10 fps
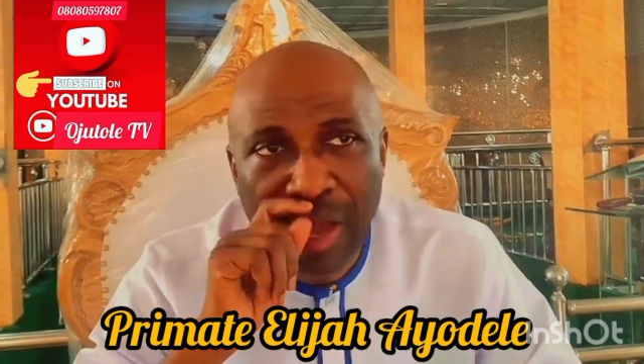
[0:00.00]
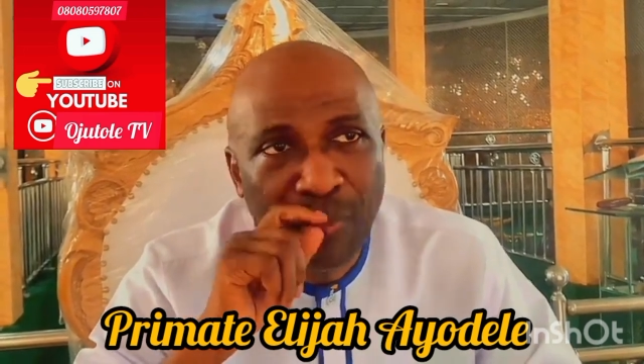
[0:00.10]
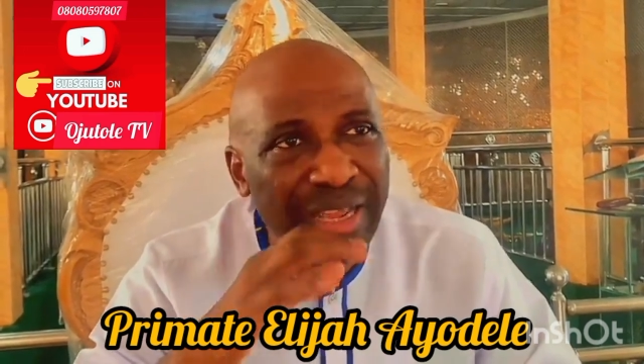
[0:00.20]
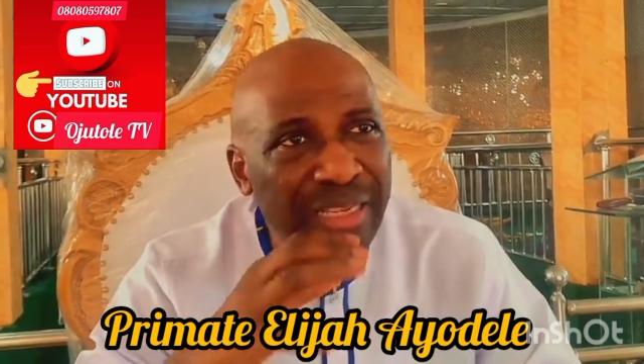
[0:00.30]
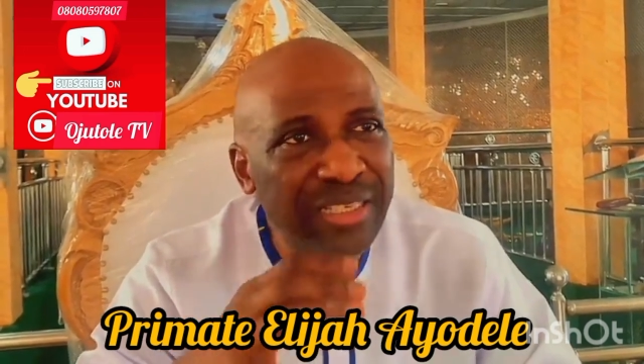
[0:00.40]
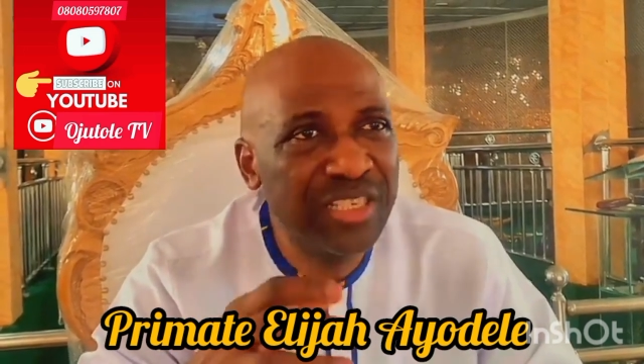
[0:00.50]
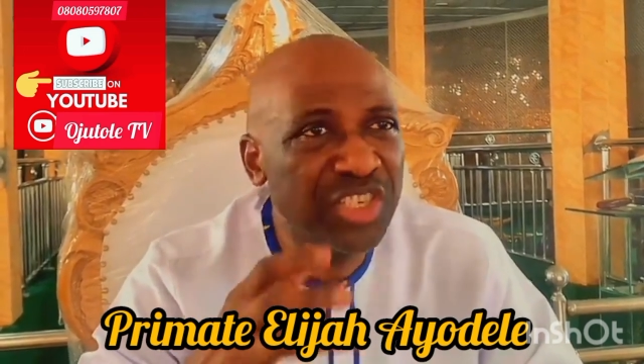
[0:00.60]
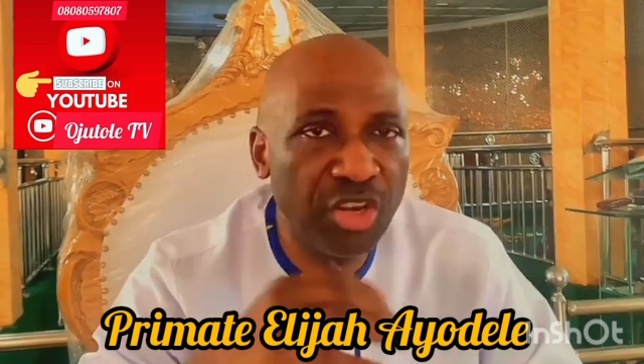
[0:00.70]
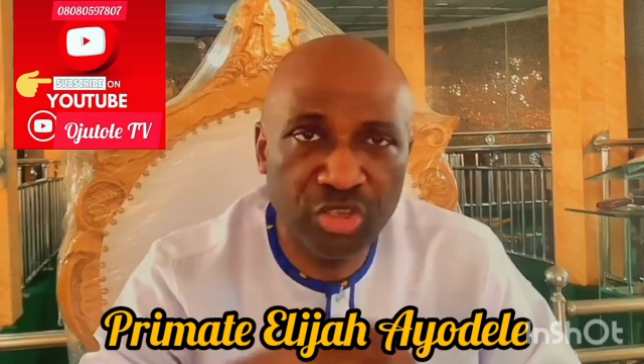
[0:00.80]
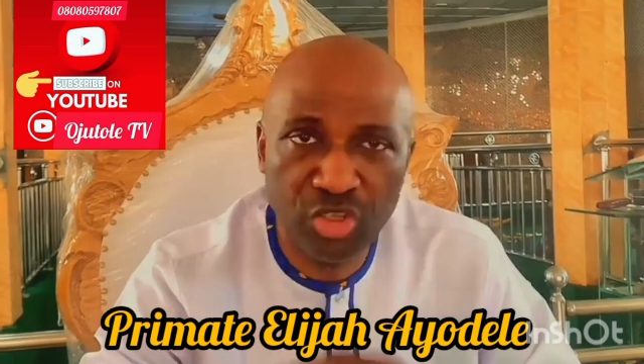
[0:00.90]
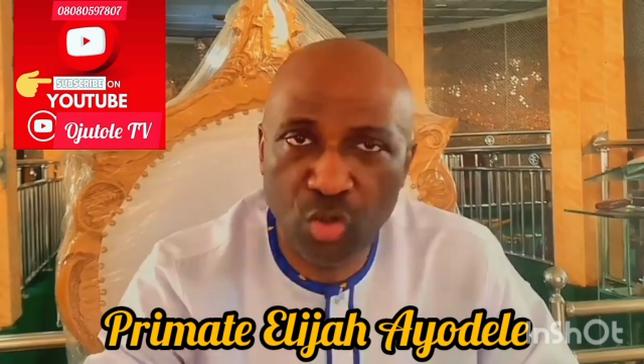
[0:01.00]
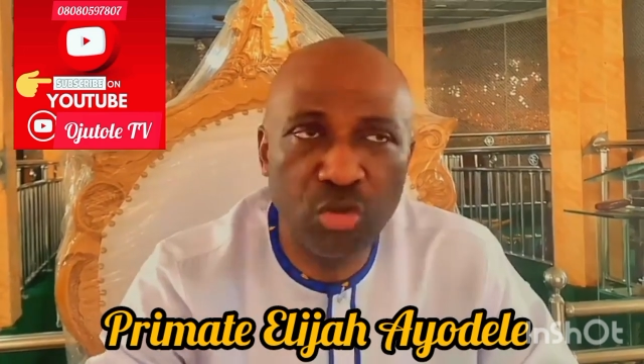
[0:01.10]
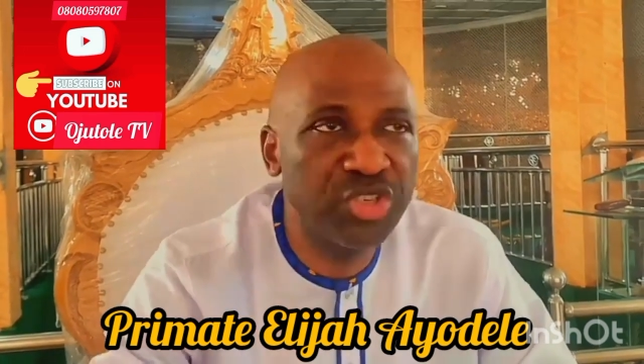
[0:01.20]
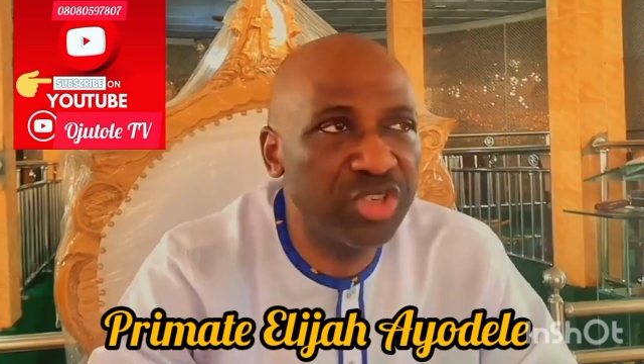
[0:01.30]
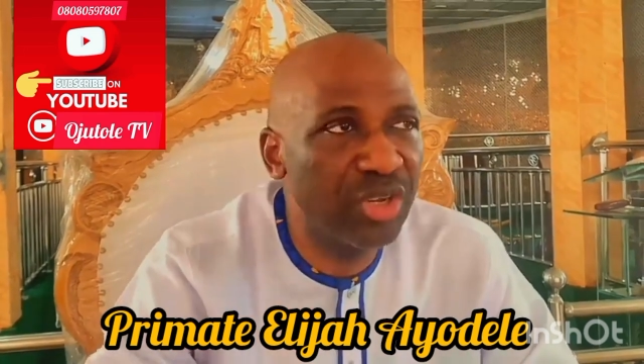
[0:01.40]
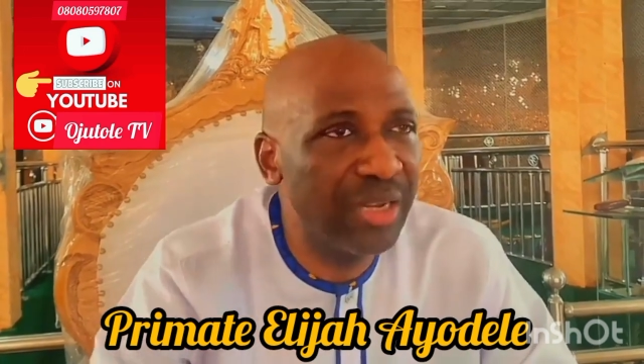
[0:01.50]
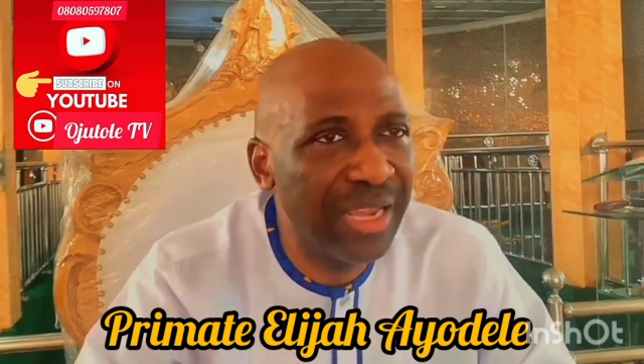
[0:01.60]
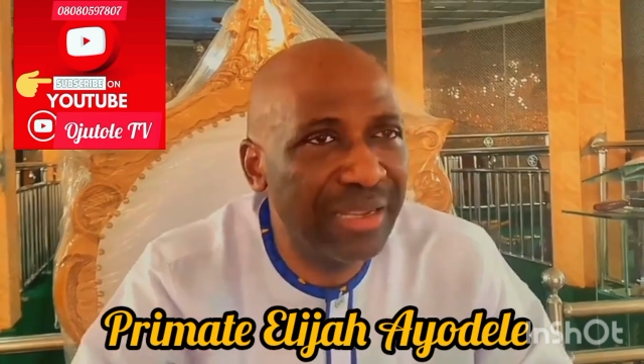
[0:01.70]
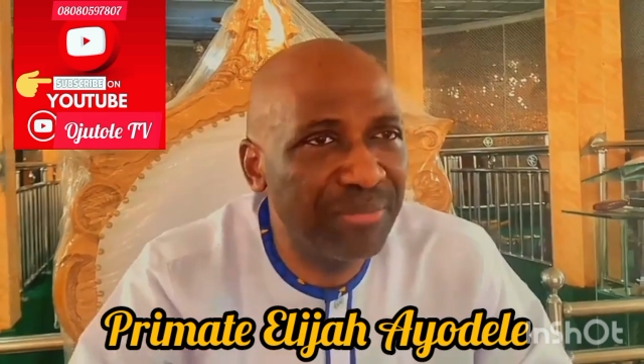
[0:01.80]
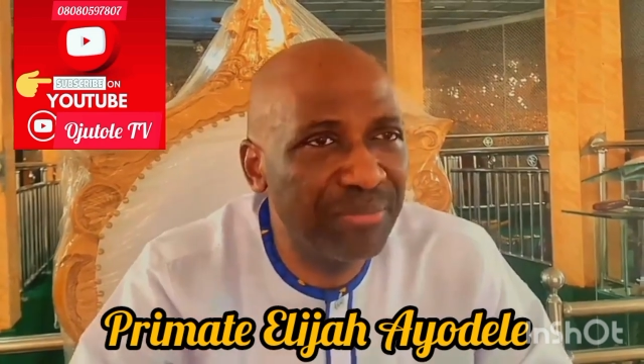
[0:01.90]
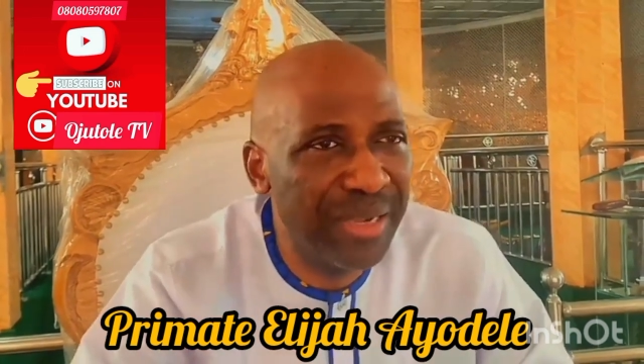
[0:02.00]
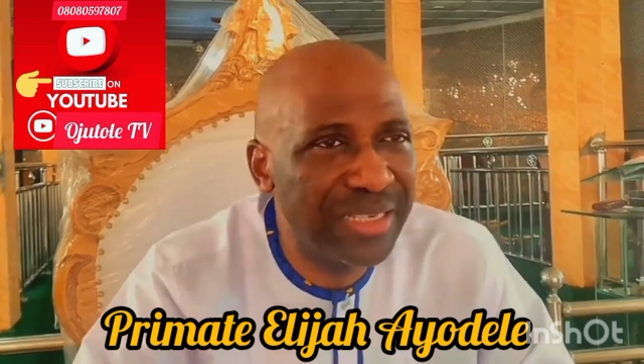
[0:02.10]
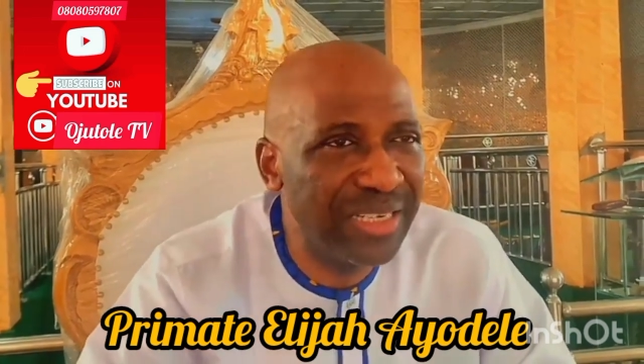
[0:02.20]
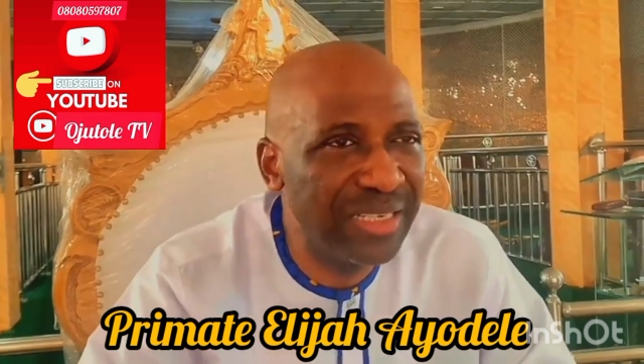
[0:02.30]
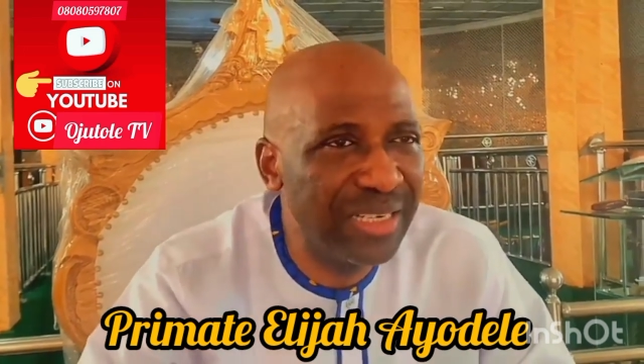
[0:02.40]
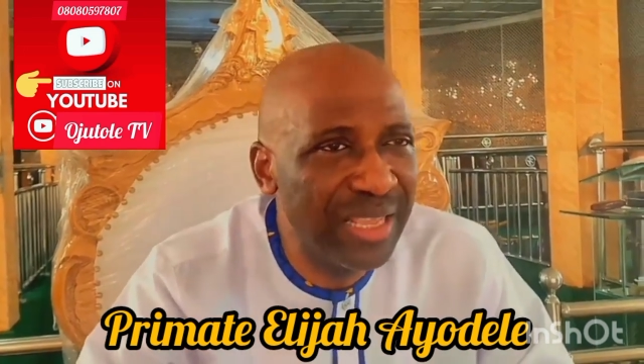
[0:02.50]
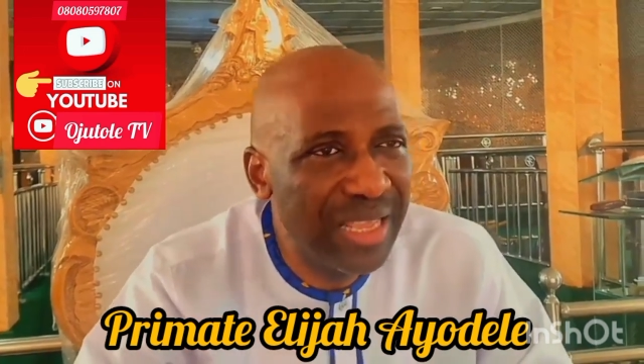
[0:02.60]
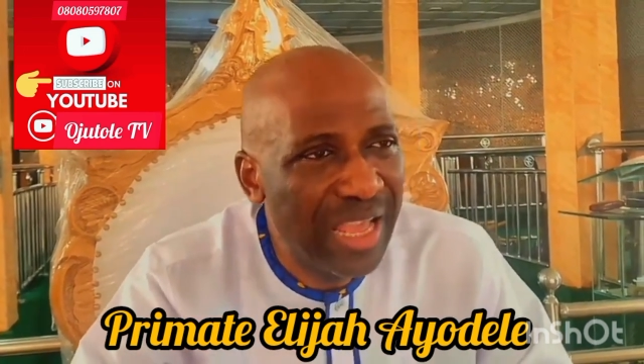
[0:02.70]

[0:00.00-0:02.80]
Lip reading: our indigenous coach, like Bessie.